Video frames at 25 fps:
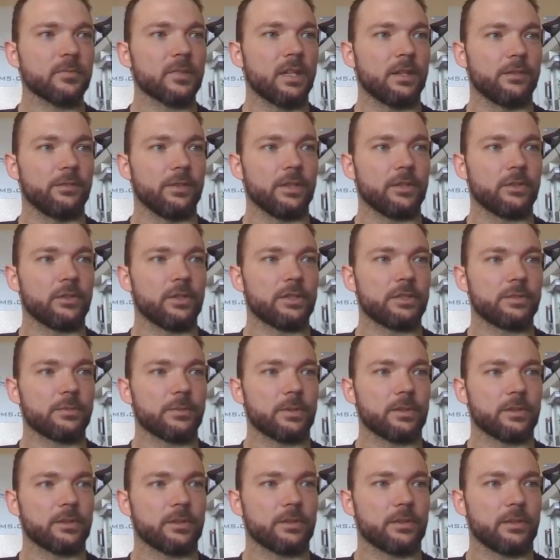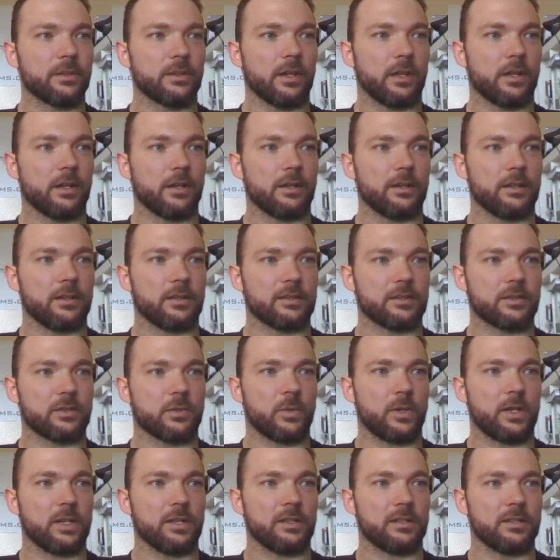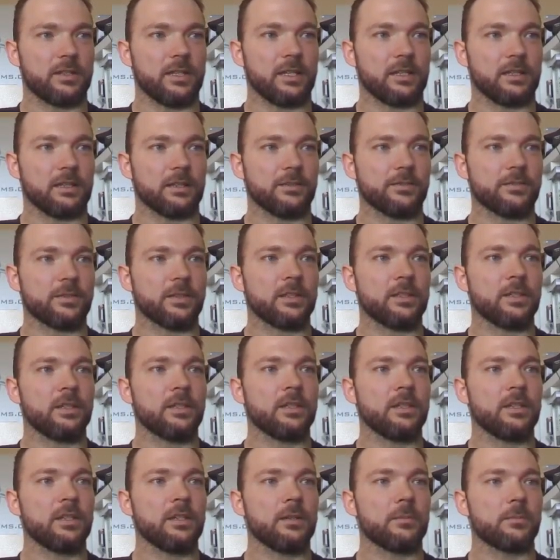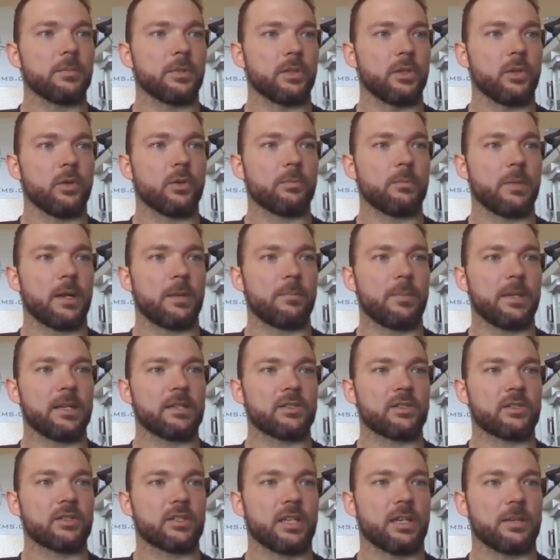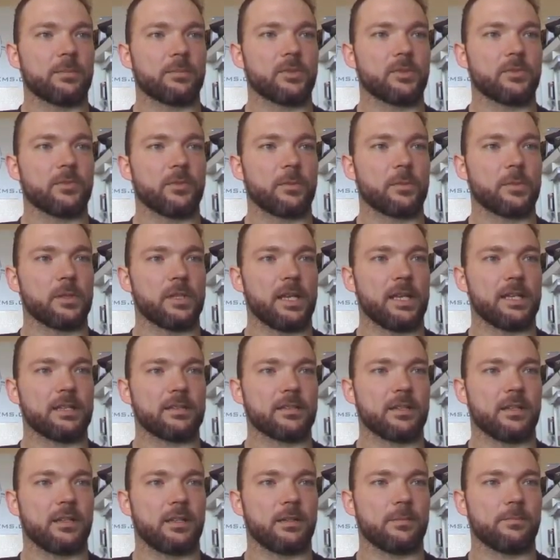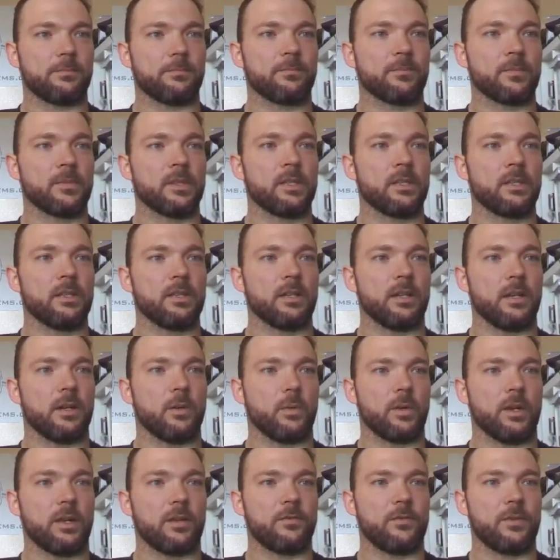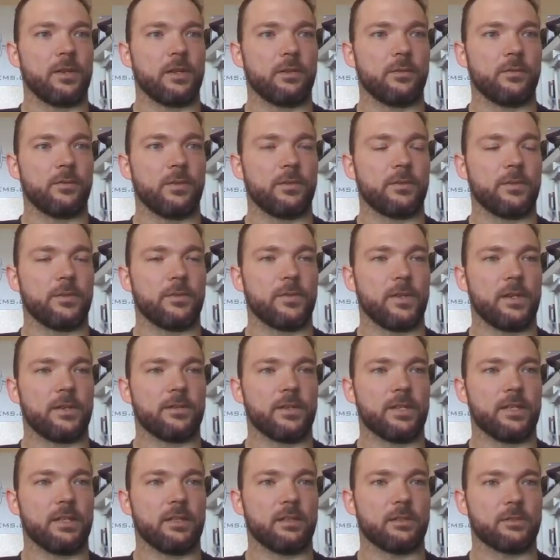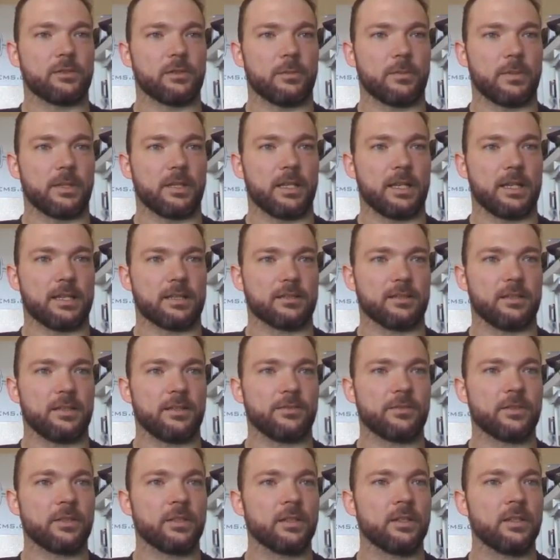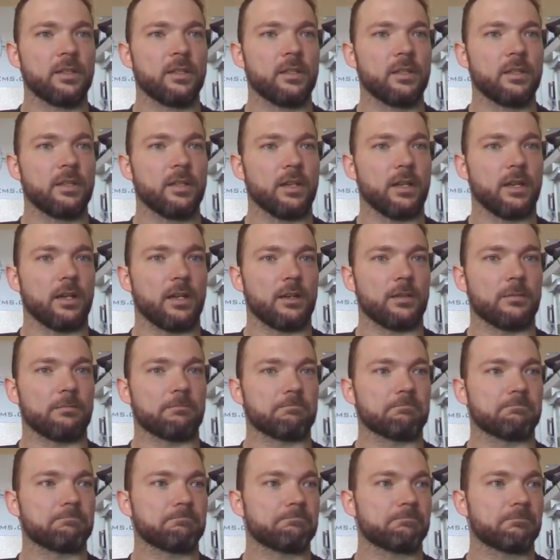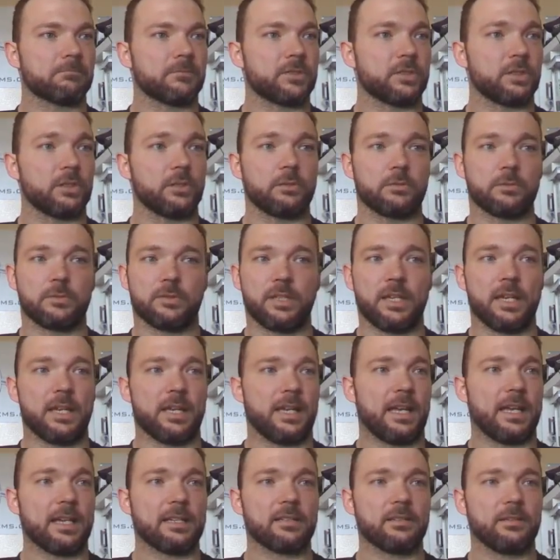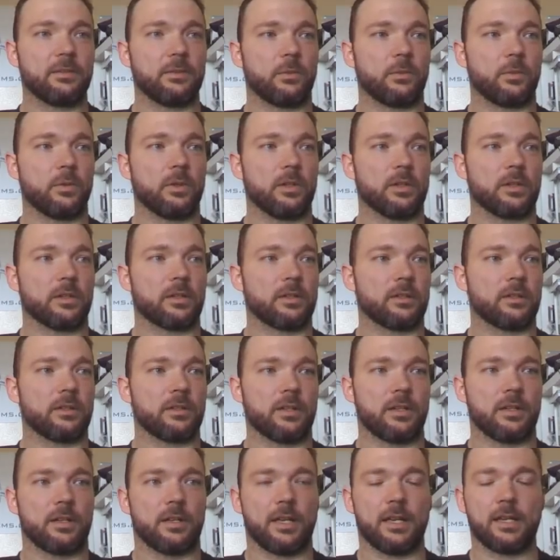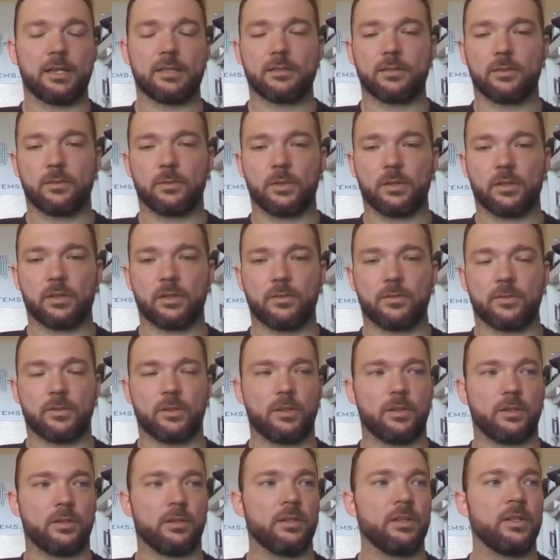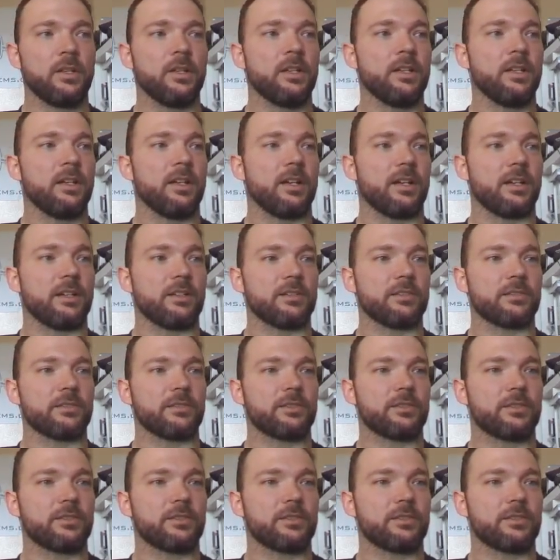I've increased with, uh, in the squat and the deadlift, but lowered my bench attempts from the last comp uh, when I failed fifty-five kilos on my last lift. Um, so yeah, excellent work, uh, excellent work overall. Uh,